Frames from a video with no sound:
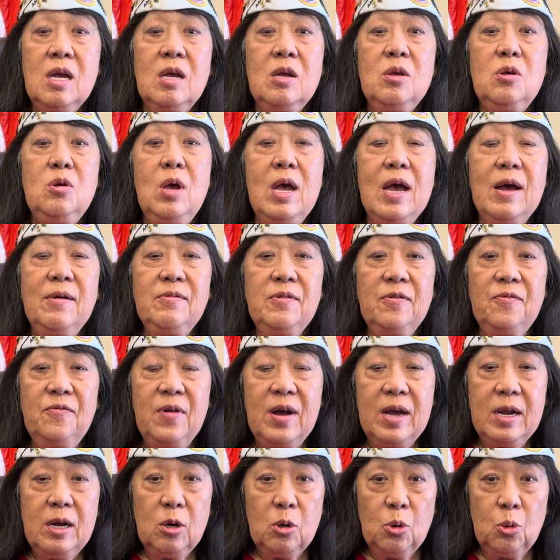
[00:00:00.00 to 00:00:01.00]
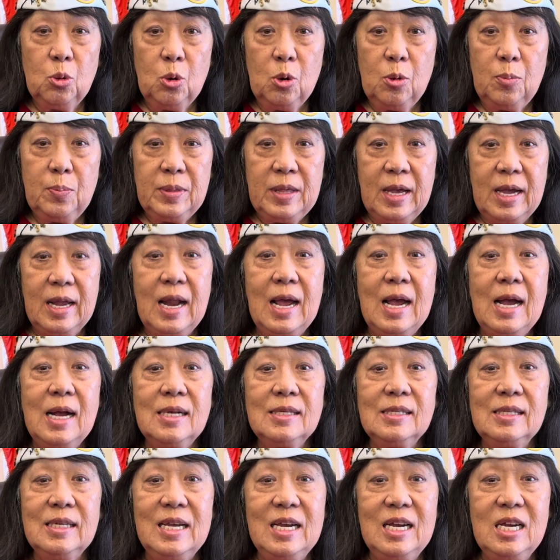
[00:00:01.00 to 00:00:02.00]
You have to find a group that
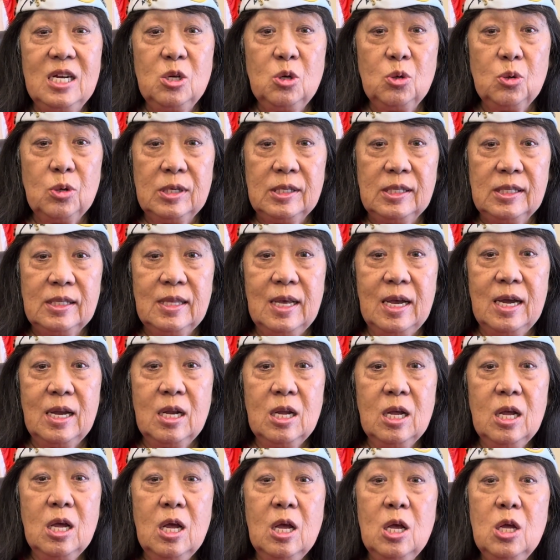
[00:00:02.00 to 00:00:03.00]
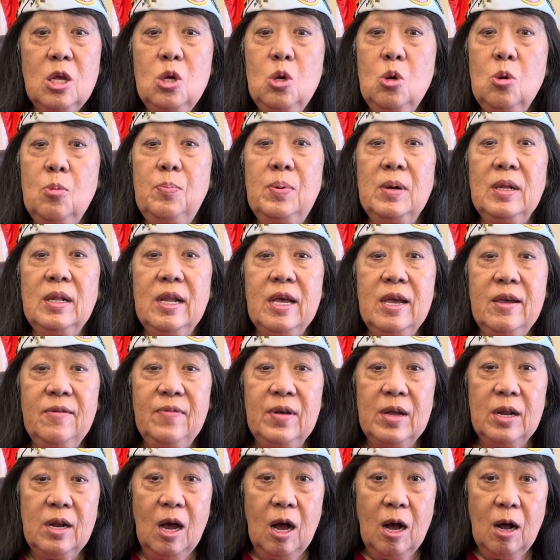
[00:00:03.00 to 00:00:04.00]
has interests that you believe
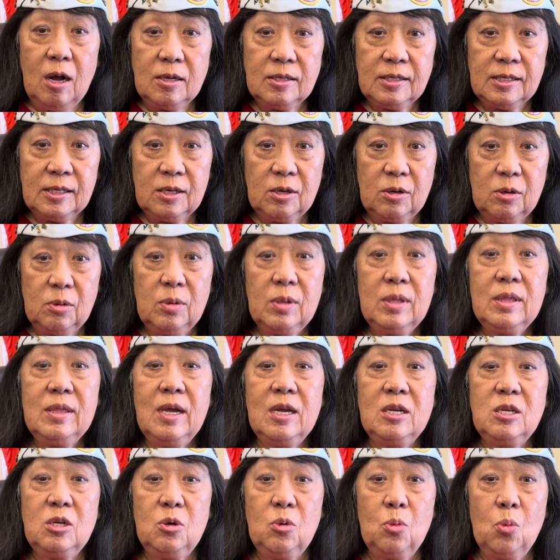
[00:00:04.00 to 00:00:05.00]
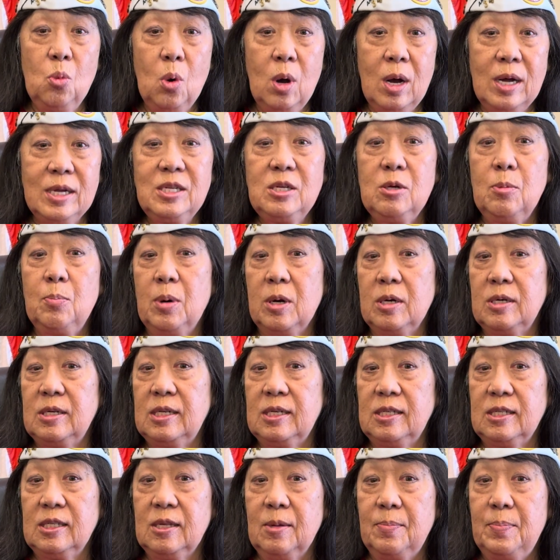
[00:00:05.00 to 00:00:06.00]
in also, that you want to
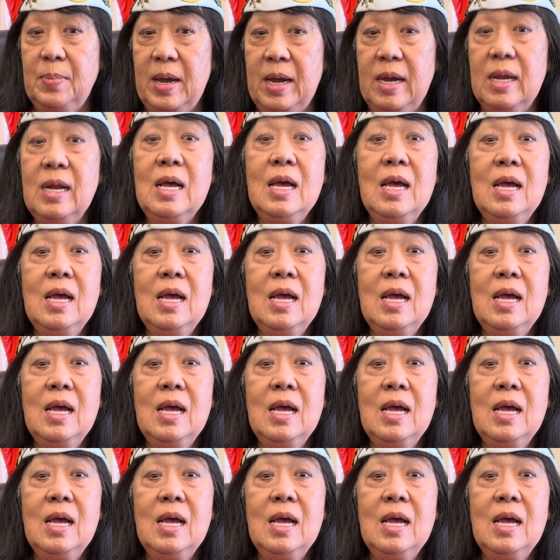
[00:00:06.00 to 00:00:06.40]
participate